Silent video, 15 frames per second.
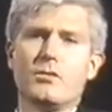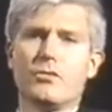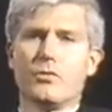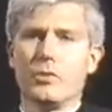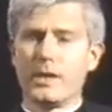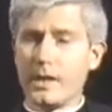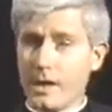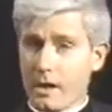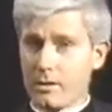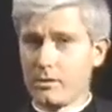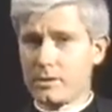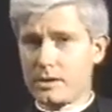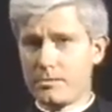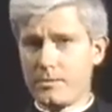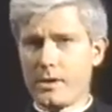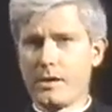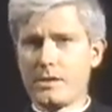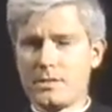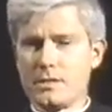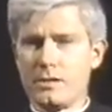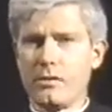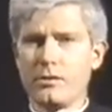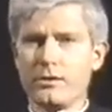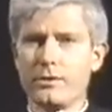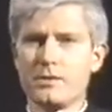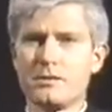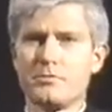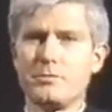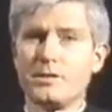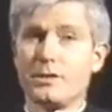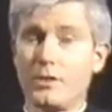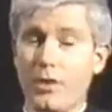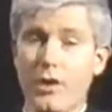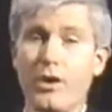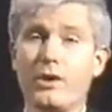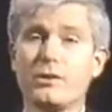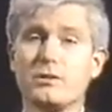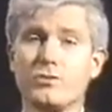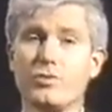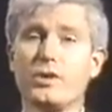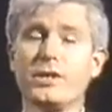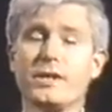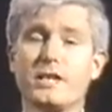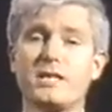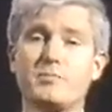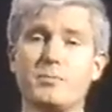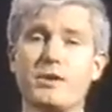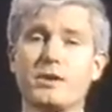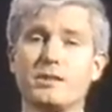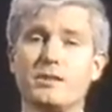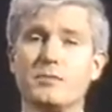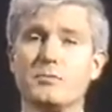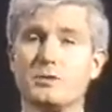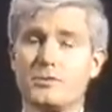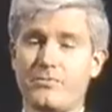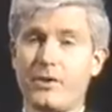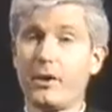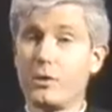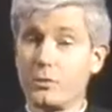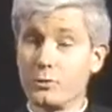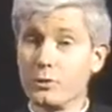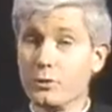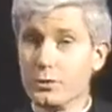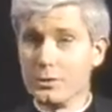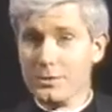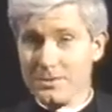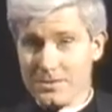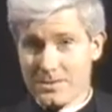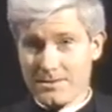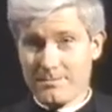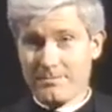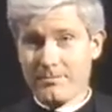we are looked upon as the ogres because we expect them to follow rules.